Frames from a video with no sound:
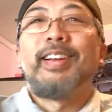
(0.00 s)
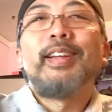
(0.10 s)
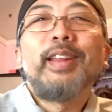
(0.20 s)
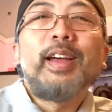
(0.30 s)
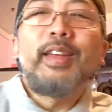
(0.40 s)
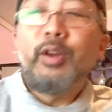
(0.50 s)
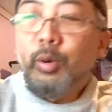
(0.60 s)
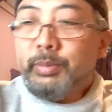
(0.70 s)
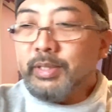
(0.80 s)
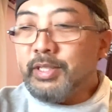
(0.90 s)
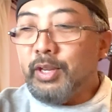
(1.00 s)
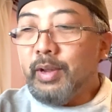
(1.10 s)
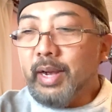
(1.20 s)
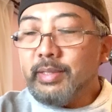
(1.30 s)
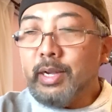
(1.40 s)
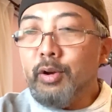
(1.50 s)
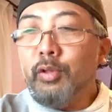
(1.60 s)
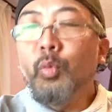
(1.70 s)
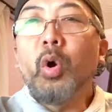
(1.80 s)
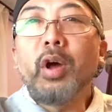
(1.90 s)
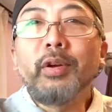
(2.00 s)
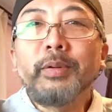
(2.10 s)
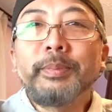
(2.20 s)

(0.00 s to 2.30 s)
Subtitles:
And I hope to see you guys out on the water.